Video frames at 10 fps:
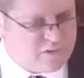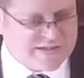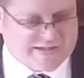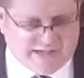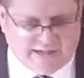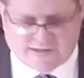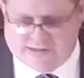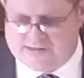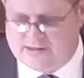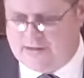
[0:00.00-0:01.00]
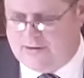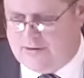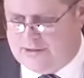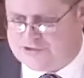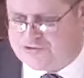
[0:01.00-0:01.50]
six
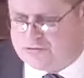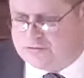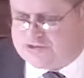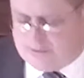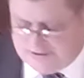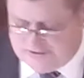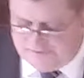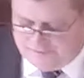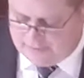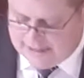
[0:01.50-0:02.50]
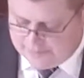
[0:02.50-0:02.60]
literal 24 hour